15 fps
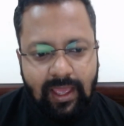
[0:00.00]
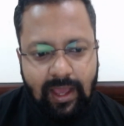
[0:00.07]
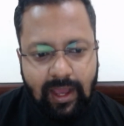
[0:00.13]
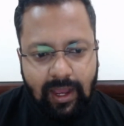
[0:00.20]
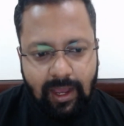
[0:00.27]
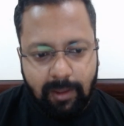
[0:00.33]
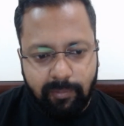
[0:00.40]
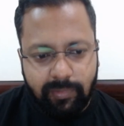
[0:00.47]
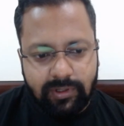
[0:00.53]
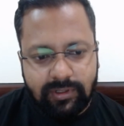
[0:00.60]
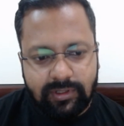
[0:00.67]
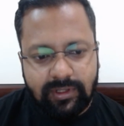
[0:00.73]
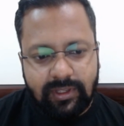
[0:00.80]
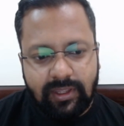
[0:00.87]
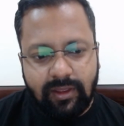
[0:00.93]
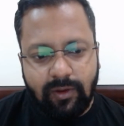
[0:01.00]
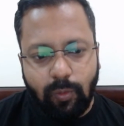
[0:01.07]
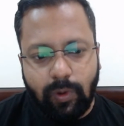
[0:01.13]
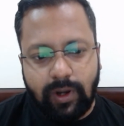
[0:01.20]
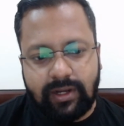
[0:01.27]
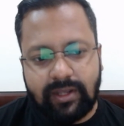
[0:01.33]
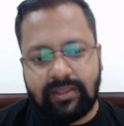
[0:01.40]
Ab,
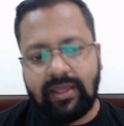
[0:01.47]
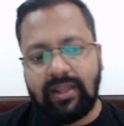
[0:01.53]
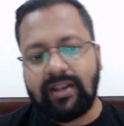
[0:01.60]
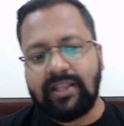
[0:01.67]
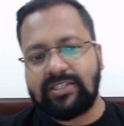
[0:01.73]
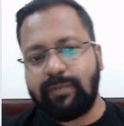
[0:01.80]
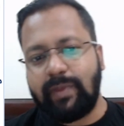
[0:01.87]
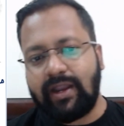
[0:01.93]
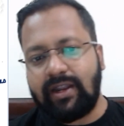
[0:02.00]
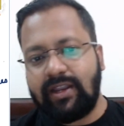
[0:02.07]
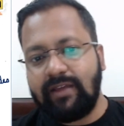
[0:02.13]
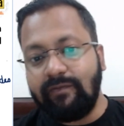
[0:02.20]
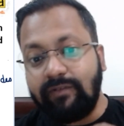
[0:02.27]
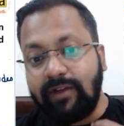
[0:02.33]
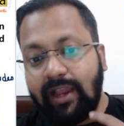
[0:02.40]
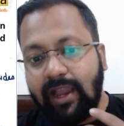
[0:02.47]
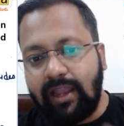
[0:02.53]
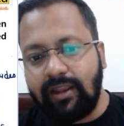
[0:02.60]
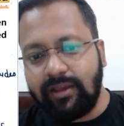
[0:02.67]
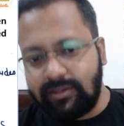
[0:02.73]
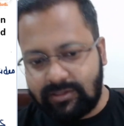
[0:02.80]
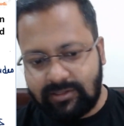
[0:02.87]
what are their respective
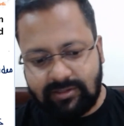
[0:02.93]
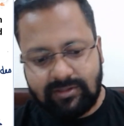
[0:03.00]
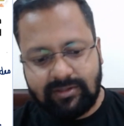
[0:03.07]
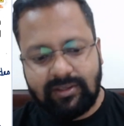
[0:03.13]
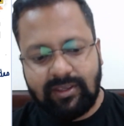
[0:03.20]
colors?